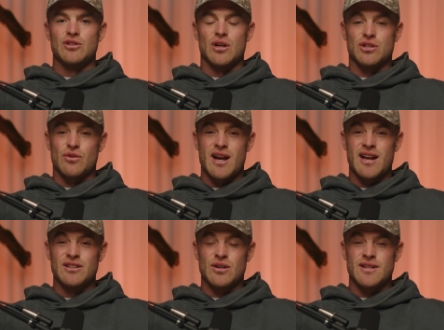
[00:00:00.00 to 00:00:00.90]
Josh
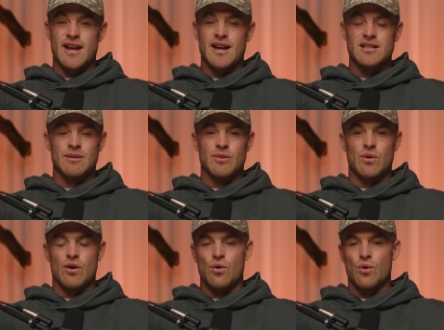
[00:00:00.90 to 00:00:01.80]
Green, Dante Exum,
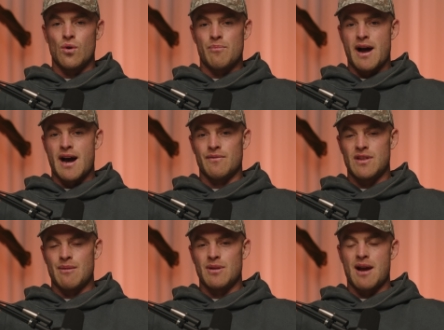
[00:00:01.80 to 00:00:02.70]
who are all a part of
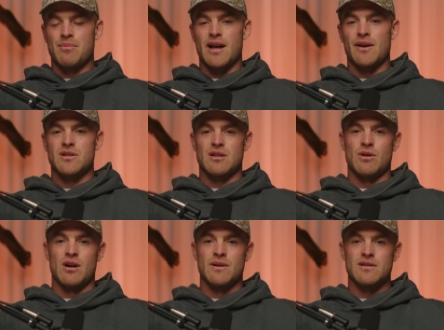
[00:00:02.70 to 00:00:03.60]
the NBA playoffs at the
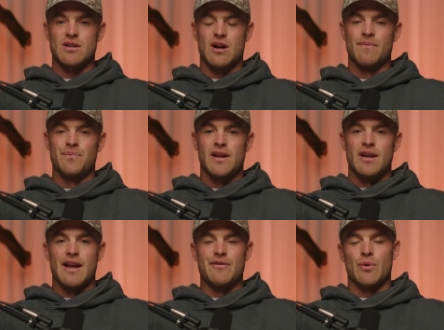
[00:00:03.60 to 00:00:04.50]
moment. So
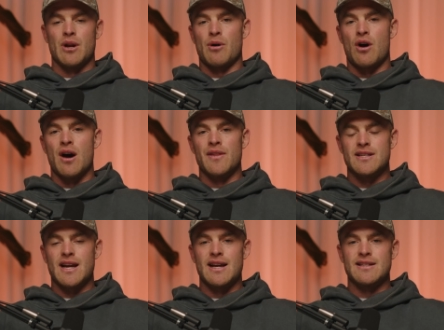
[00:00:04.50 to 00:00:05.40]
if you want a
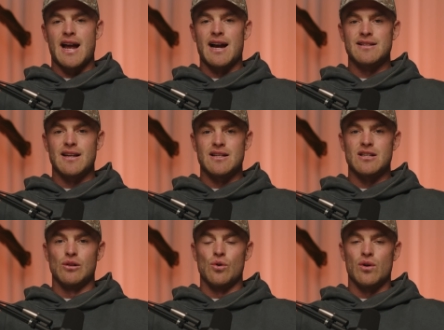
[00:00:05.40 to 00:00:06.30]
behind-the-scenes
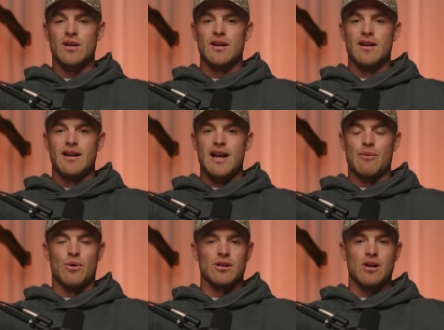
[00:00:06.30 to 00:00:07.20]
access look
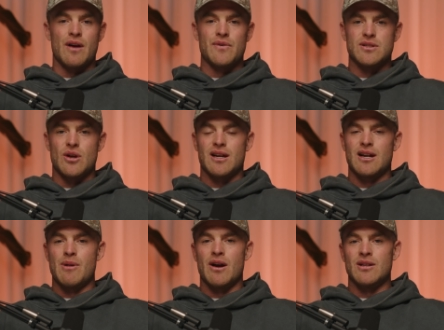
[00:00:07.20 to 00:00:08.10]
at what life is like
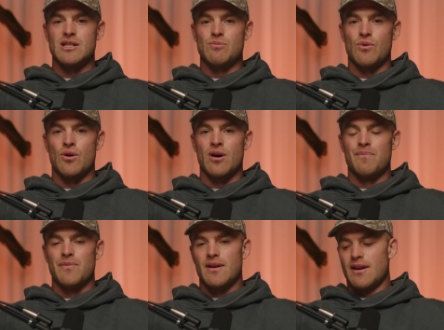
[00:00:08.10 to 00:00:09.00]
in American
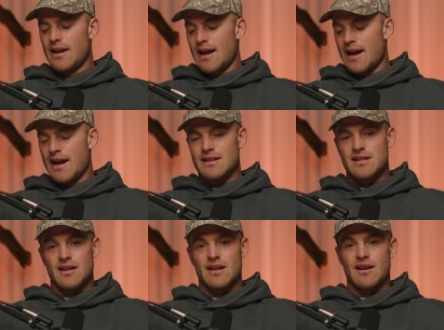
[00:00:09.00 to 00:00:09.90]
sport, head
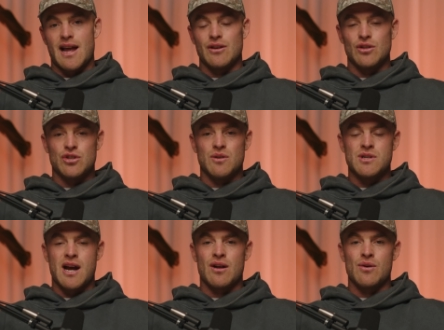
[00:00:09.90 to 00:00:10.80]
to our YouTube
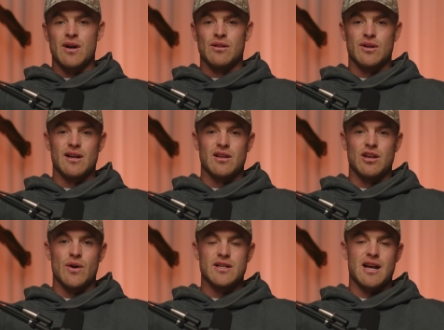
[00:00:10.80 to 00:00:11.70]
channel and look at the
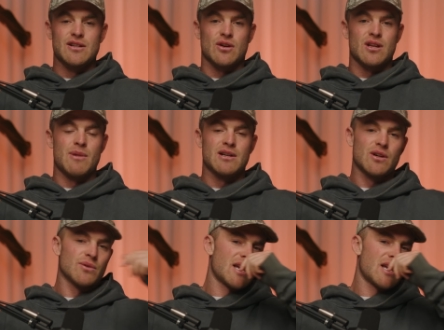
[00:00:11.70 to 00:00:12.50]
USA documentary.